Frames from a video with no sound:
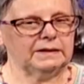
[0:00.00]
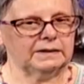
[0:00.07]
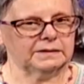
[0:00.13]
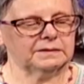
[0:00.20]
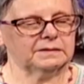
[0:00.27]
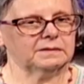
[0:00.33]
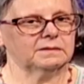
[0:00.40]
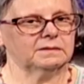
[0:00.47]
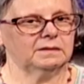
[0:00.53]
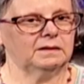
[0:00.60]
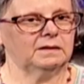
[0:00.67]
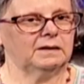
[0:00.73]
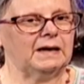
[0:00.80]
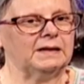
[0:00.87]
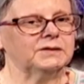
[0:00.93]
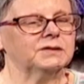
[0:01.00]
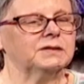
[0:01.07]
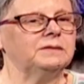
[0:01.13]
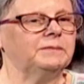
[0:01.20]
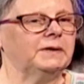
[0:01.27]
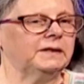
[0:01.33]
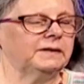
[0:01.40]
Yes,
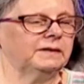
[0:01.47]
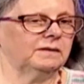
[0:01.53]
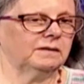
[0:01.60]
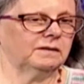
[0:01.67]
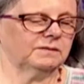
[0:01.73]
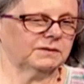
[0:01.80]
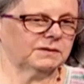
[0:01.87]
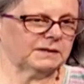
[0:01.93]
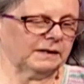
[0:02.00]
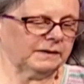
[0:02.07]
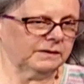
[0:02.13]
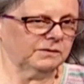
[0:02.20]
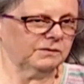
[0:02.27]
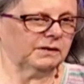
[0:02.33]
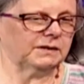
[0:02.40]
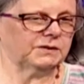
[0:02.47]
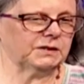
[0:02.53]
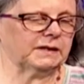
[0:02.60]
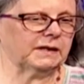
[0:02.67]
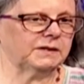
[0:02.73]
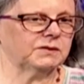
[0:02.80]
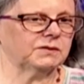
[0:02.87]
actually my secondary
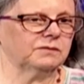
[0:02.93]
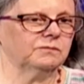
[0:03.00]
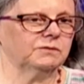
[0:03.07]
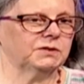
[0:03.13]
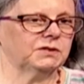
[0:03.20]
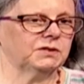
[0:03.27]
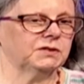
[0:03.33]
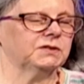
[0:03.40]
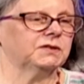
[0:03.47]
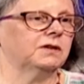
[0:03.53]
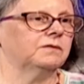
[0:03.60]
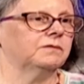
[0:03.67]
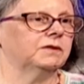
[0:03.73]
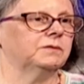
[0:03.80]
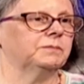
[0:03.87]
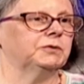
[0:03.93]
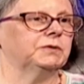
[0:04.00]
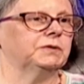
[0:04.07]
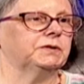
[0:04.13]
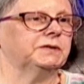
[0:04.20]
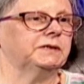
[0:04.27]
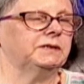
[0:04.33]
education was just over the
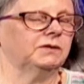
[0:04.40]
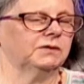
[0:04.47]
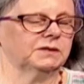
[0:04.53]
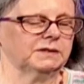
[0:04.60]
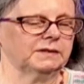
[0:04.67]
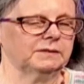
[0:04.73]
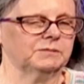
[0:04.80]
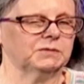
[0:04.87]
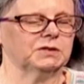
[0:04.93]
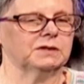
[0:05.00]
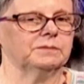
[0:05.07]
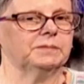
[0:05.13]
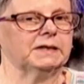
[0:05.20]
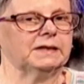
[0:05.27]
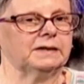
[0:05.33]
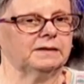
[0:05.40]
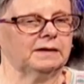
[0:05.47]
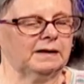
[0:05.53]
border in Nottinghamshire, but